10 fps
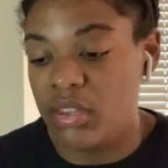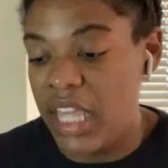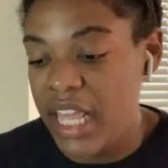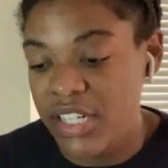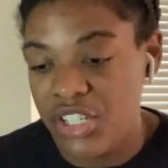
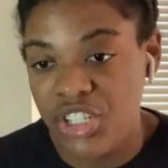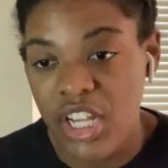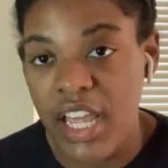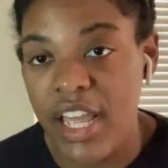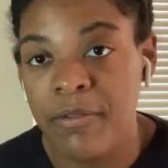thin
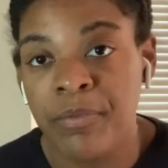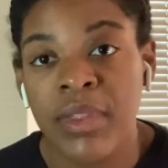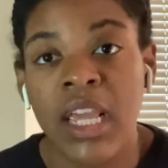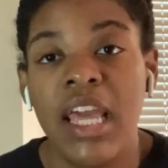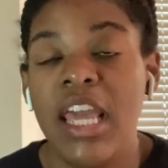shit.
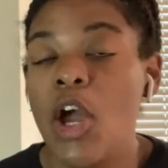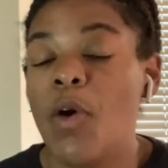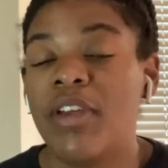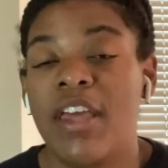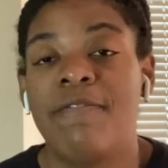He
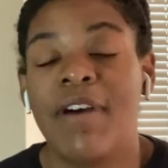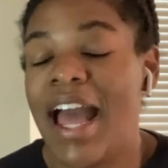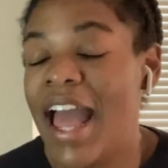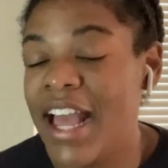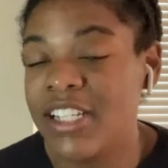over here
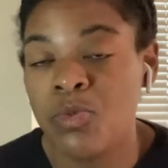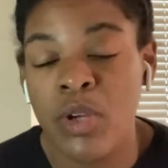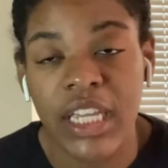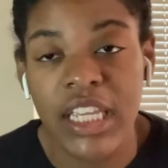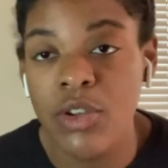vine
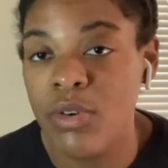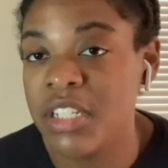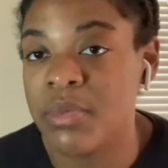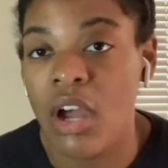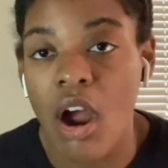swinging. He doing
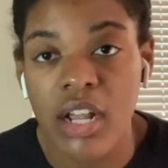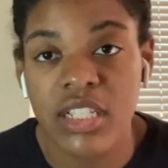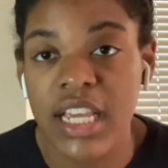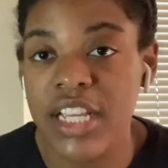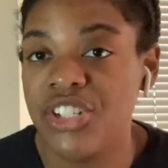some
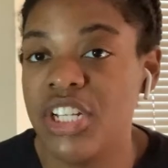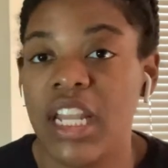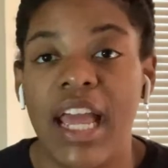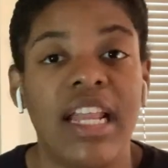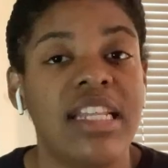Tarzan shit
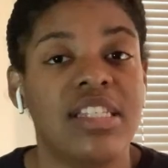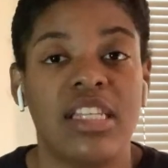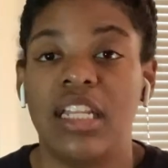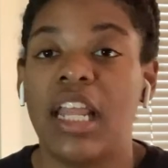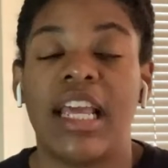like
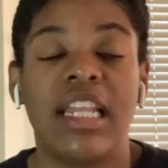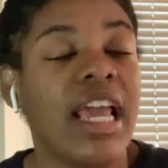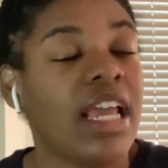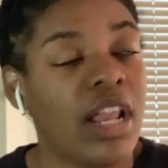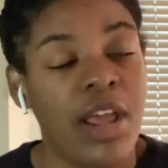this. Like
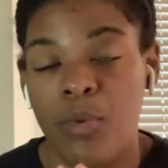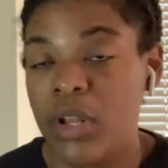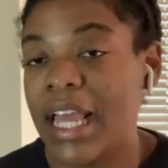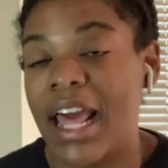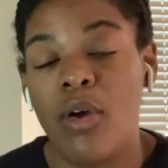they, they
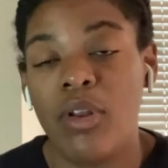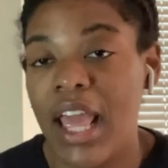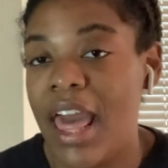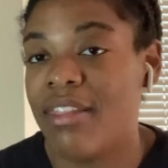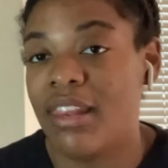really got on
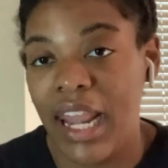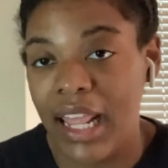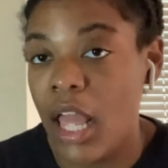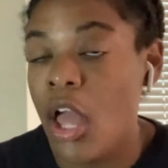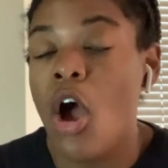the
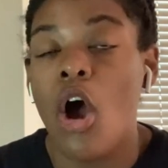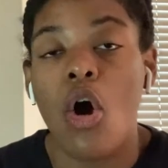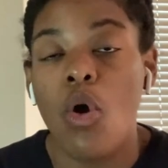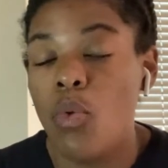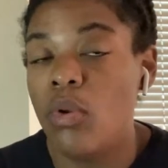athletic
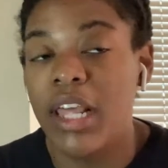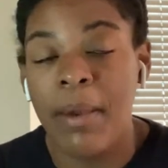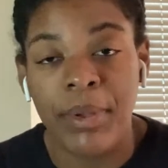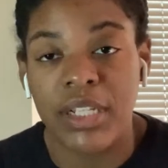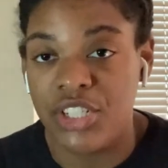
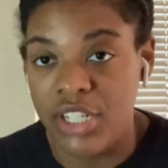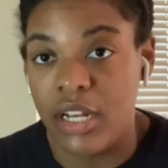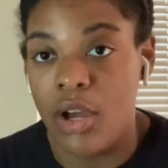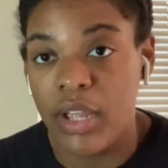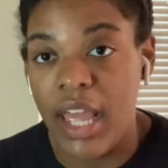Olympic
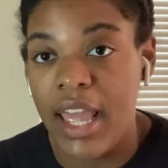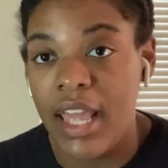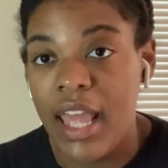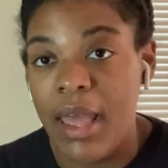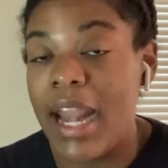shit, okay?
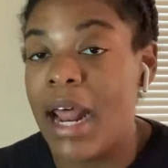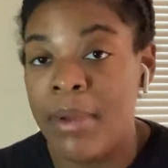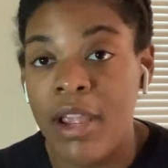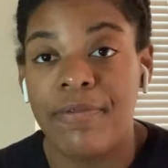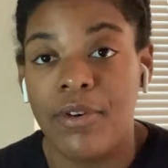And
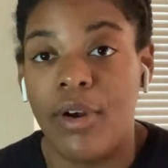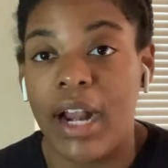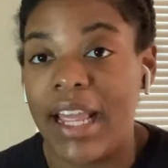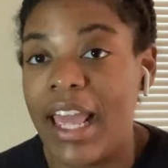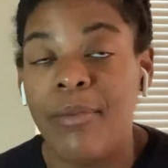I'm here for
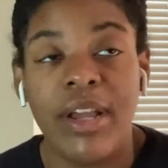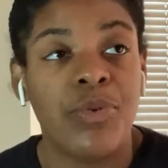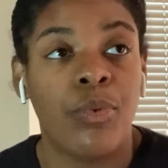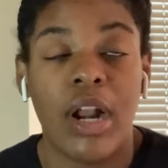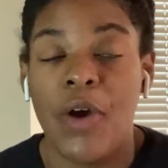it. I can't wait
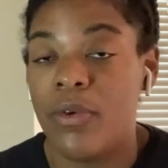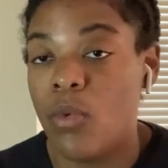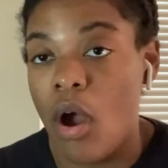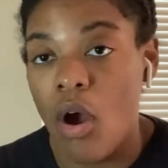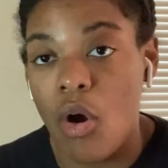to run off a
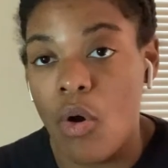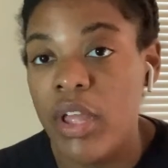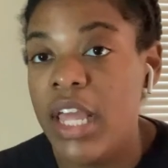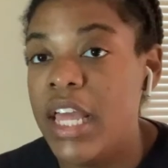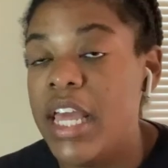wall
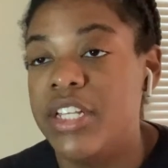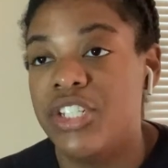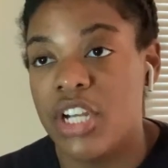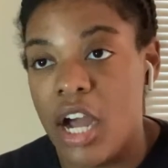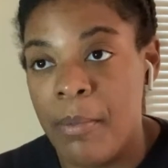and
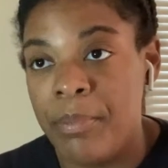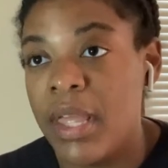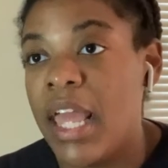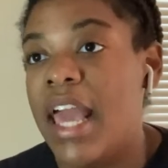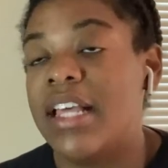jump
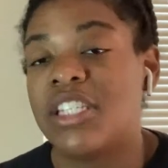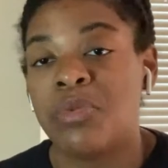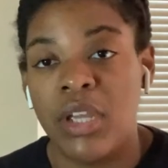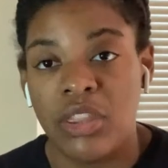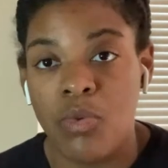and
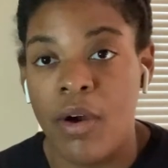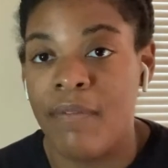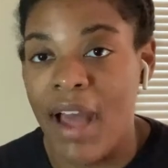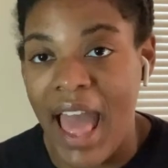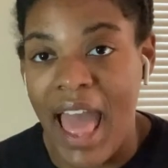swing through a
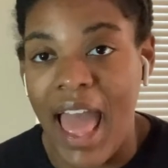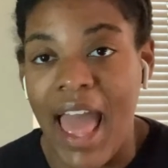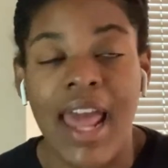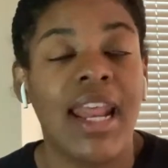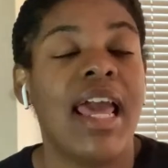
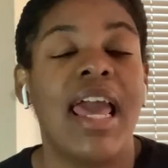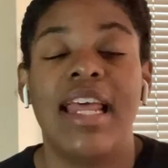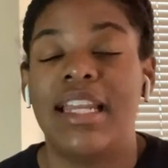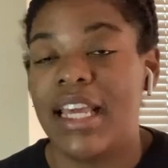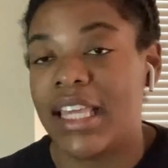vine
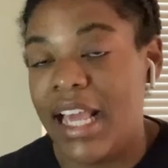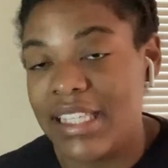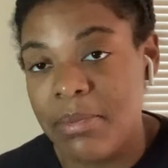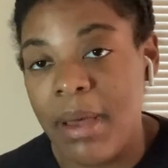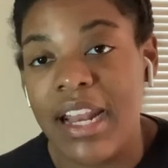and then kick
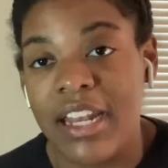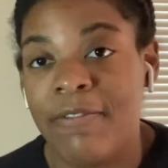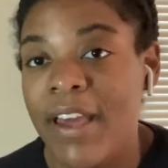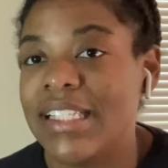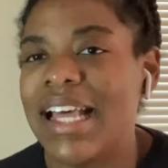somebody in the
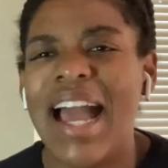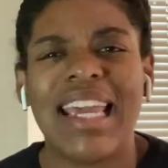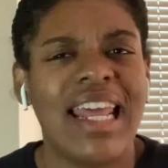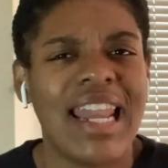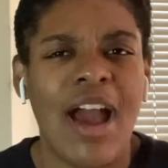face. I
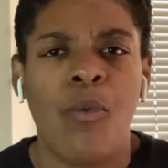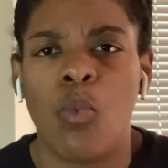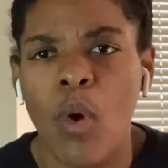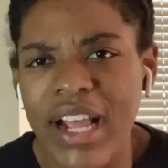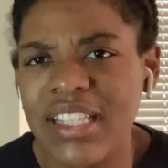cannot
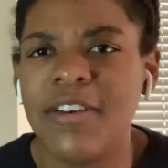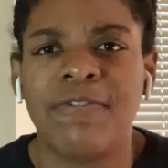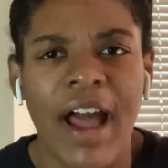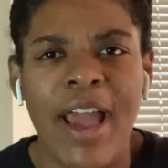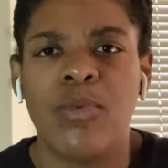wait to
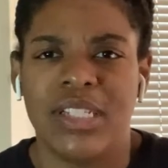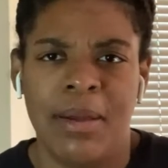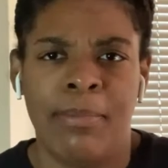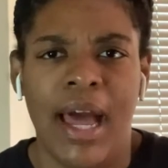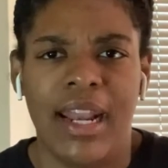fight with
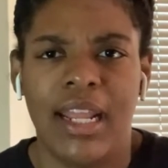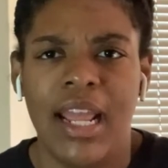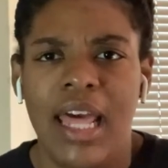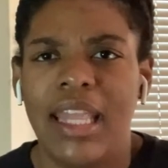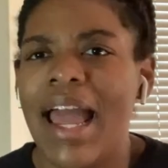somebody.
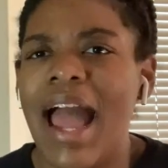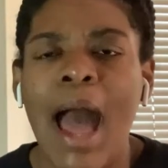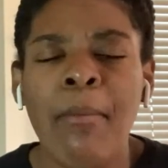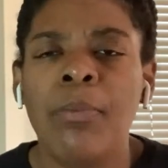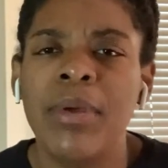Like,
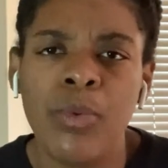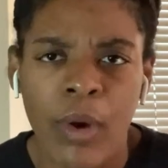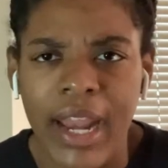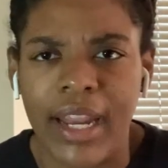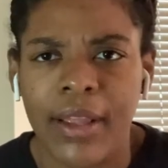I'm going to be
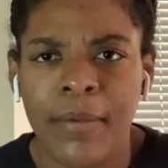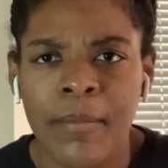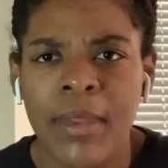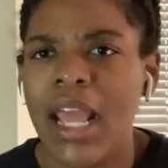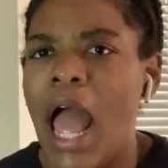ready.
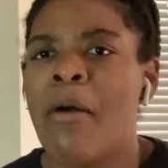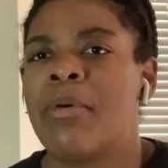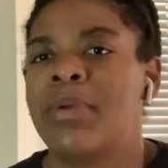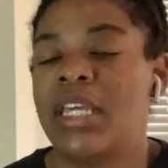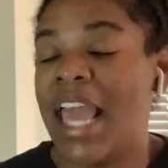I'm
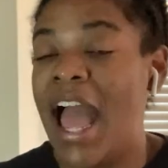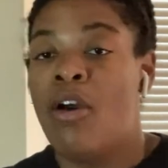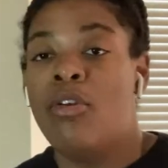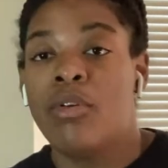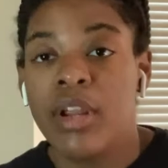going to be
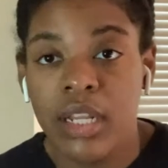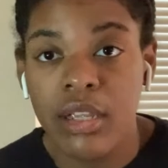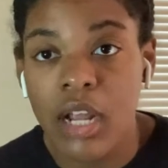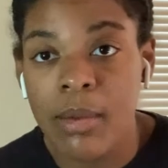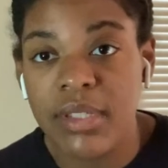countering,
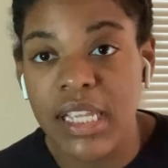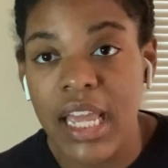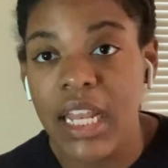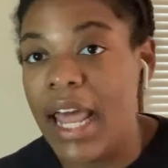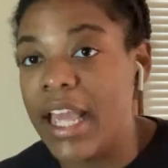you know what I'm
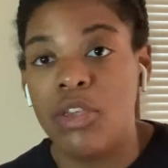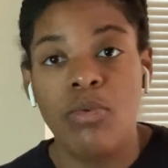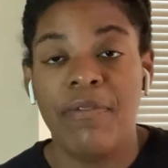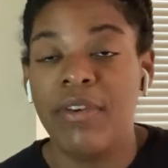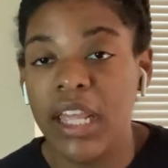saying? Like,
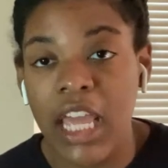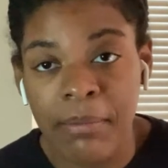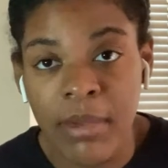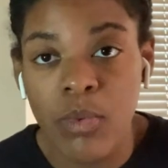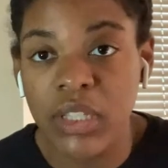you ain't gonna
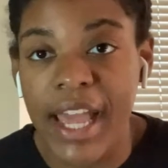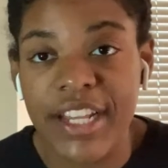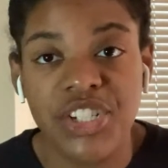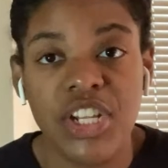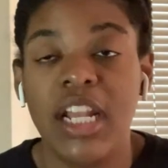hit me with
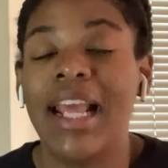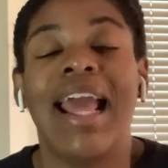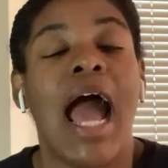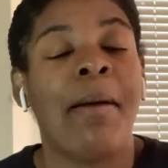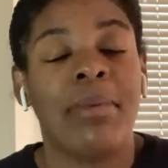that shit.
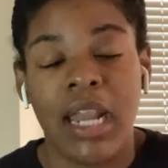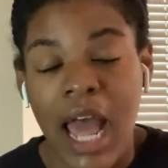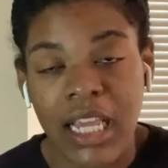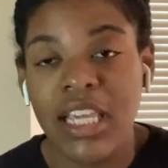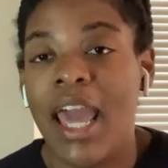I'm going to
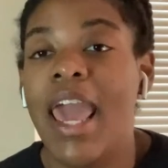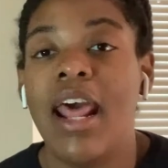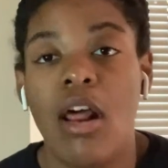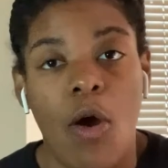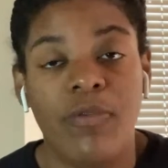knock your
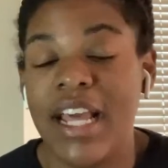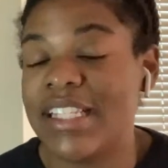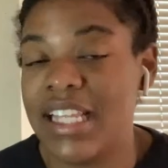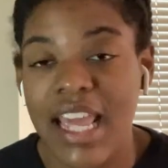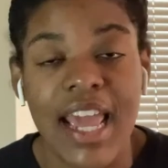head off.
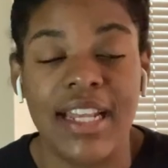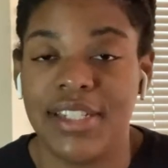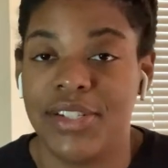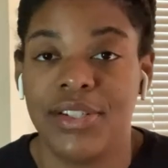That's it.